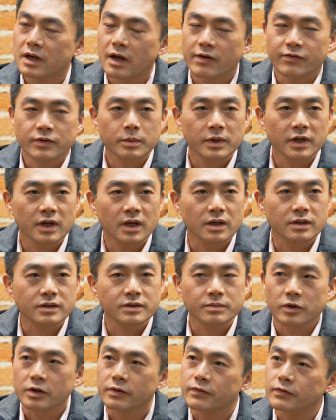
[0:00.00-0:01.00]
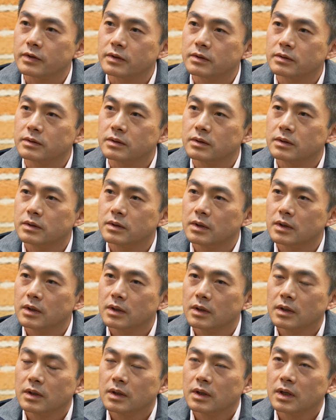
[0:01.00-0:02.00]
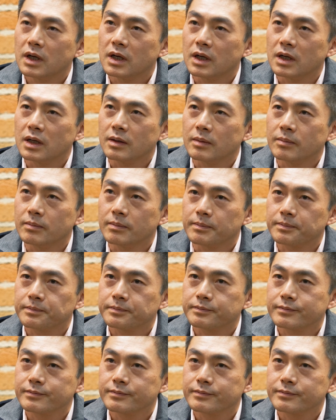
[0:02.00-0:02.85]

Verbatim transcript: everybody had a smartphone. Um,